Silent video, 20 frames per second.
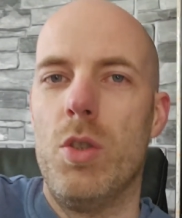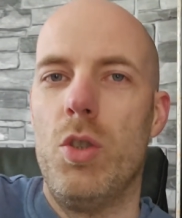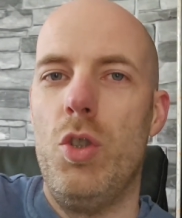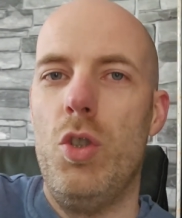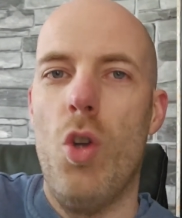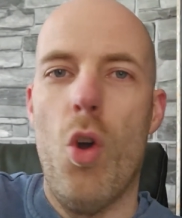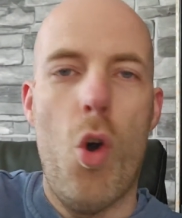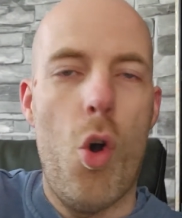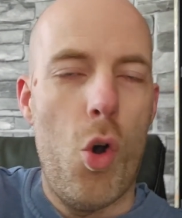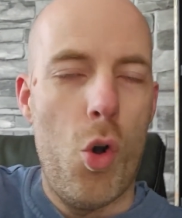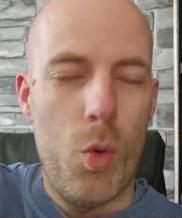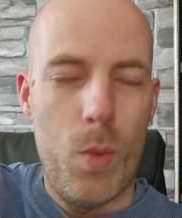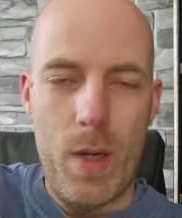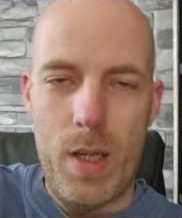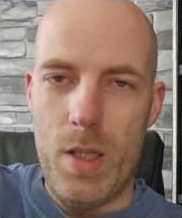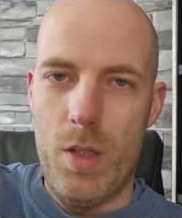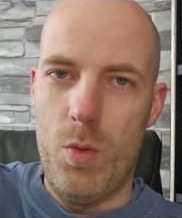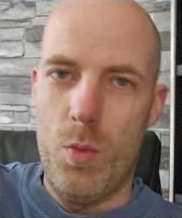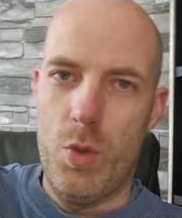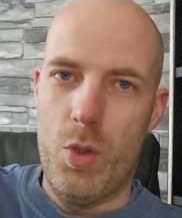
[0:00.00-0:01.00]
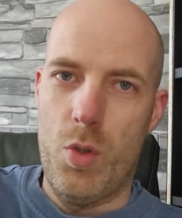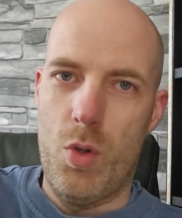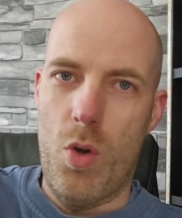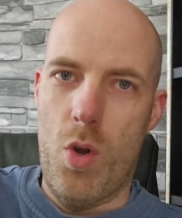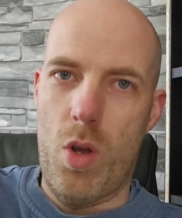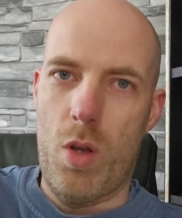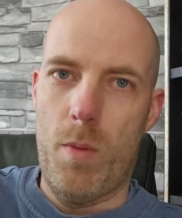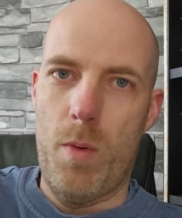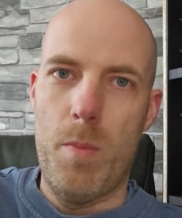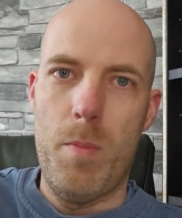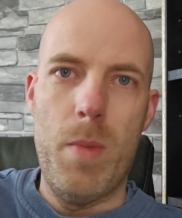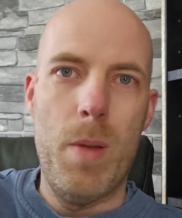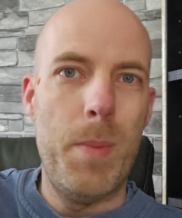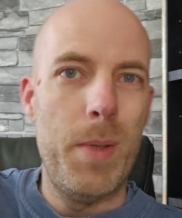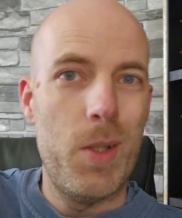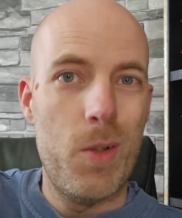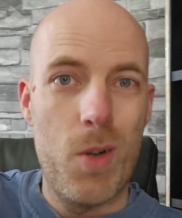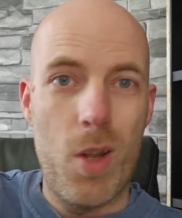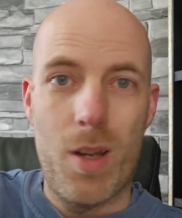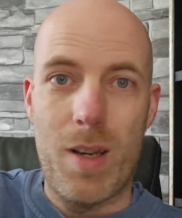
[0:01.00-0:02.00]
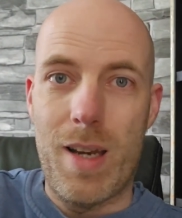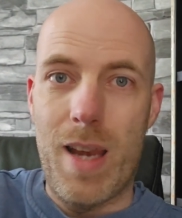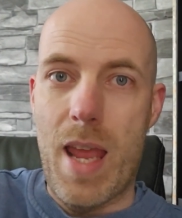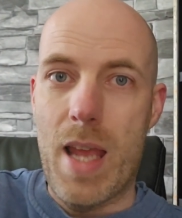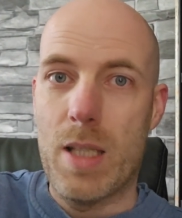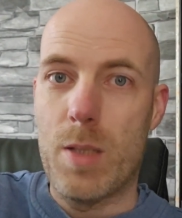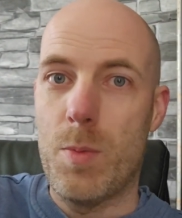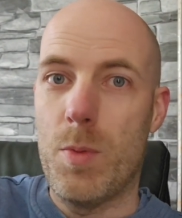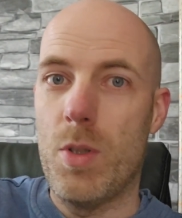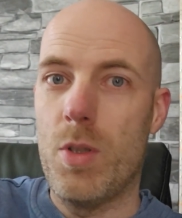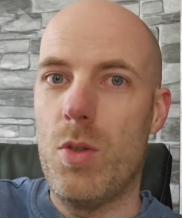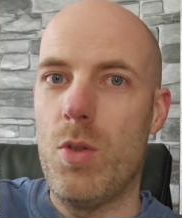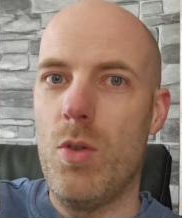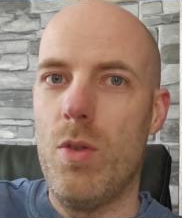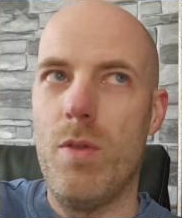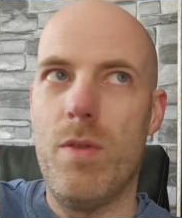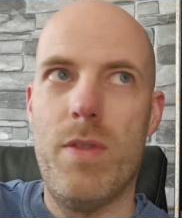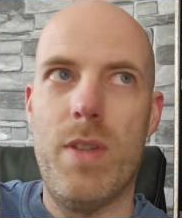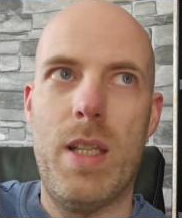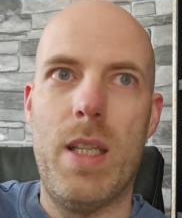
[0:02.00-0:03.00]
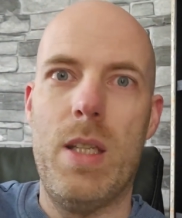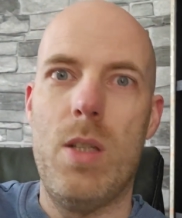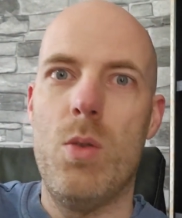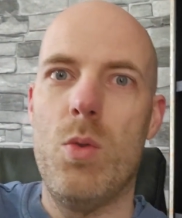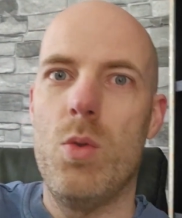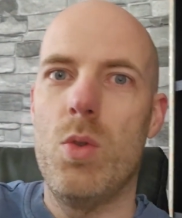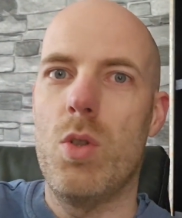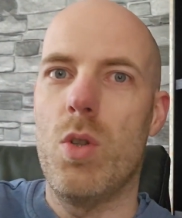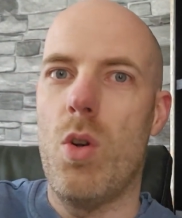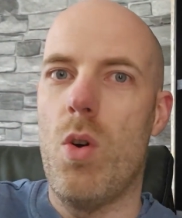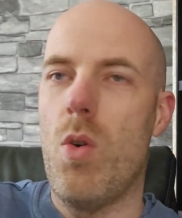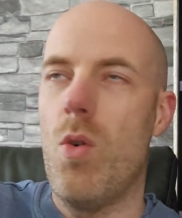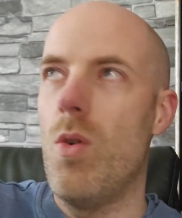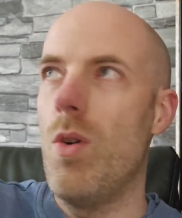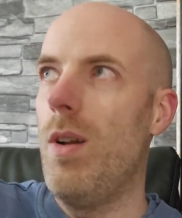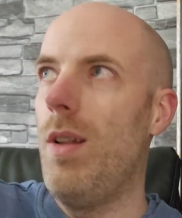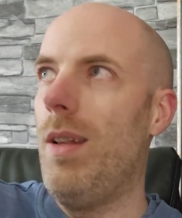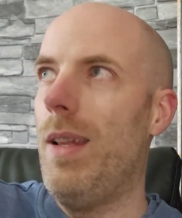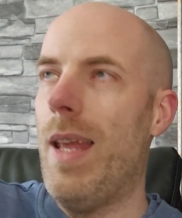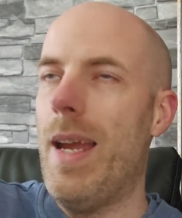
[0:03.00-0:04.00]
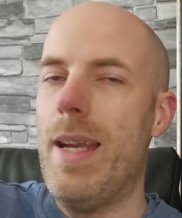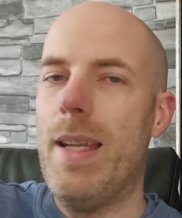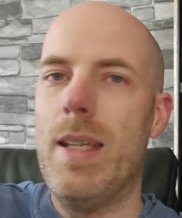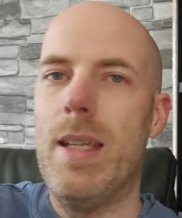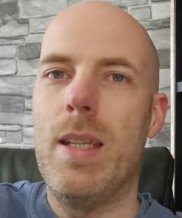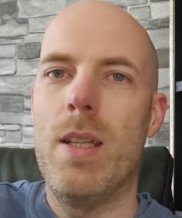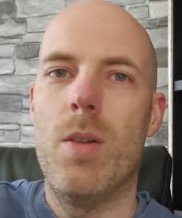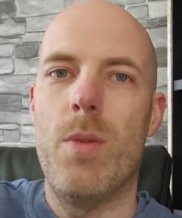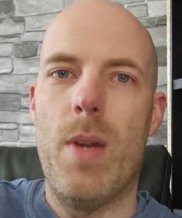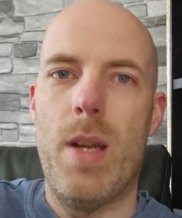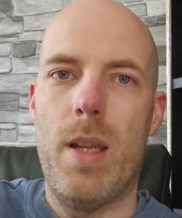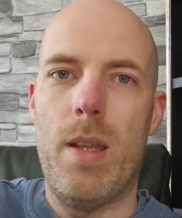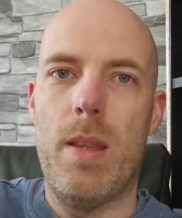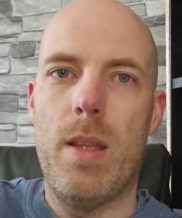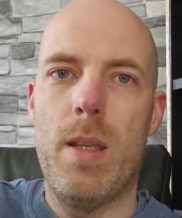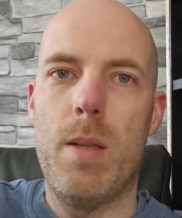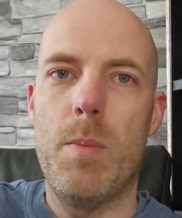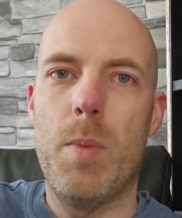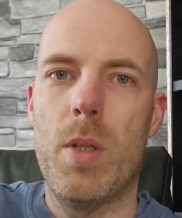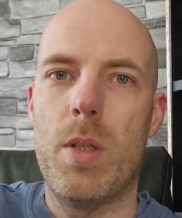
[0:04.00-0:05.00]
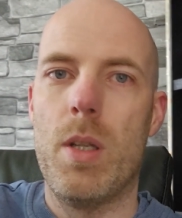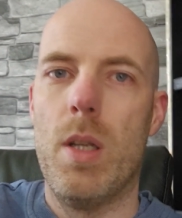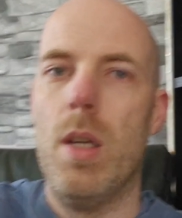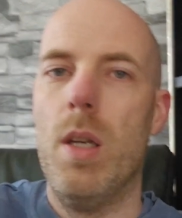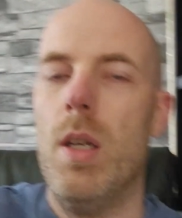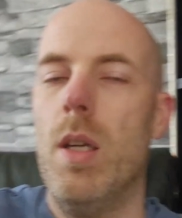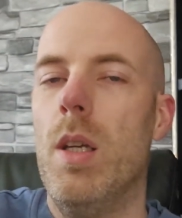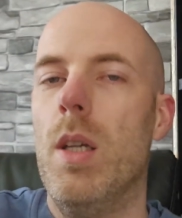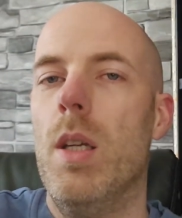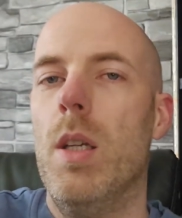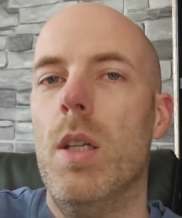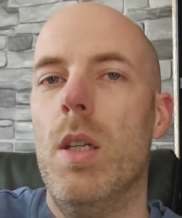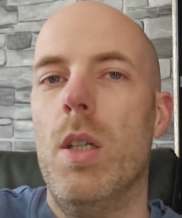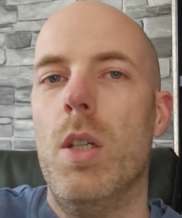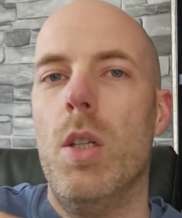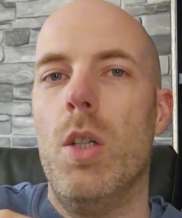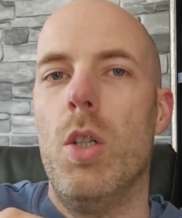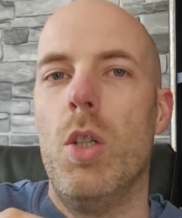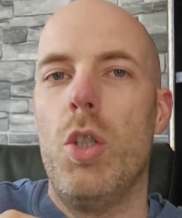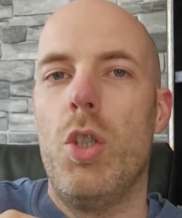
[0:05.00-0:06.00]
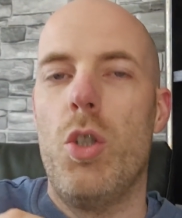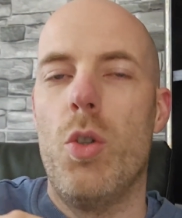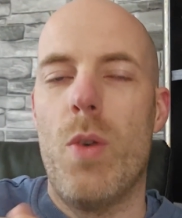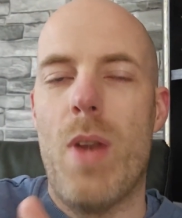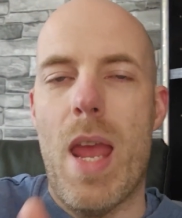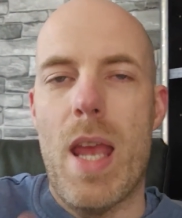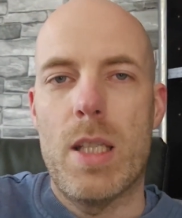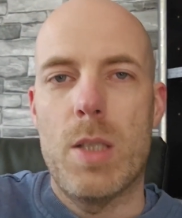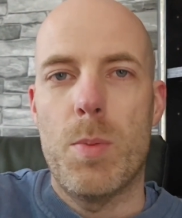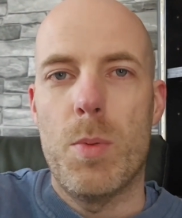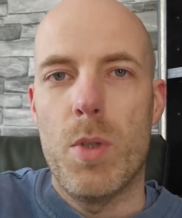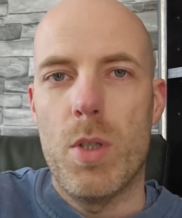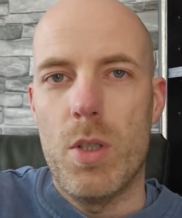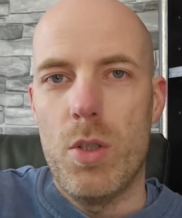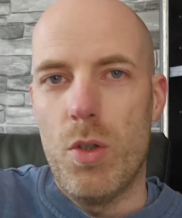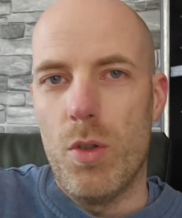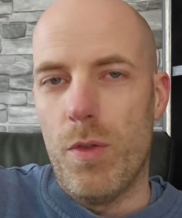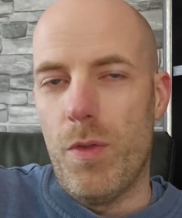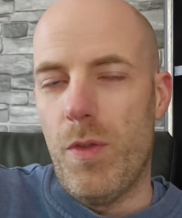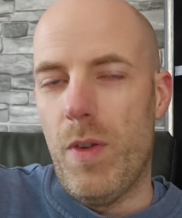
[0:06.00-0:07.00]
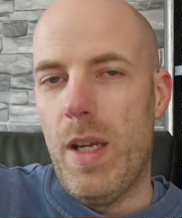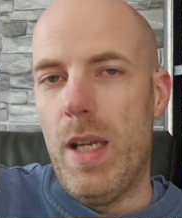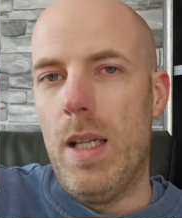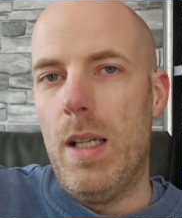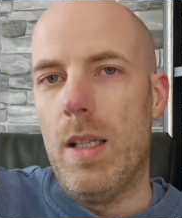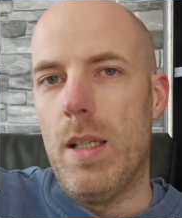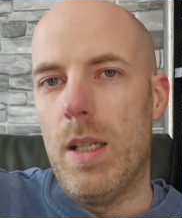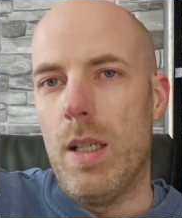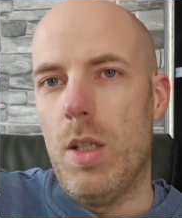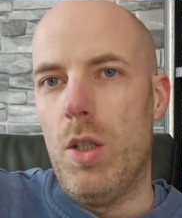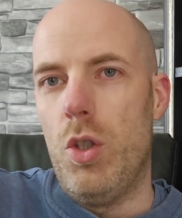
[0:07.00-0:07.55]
You already know what you're talking about. Maybe you're not an expert at doing videos or lighting or anything, but you're an expert in your field.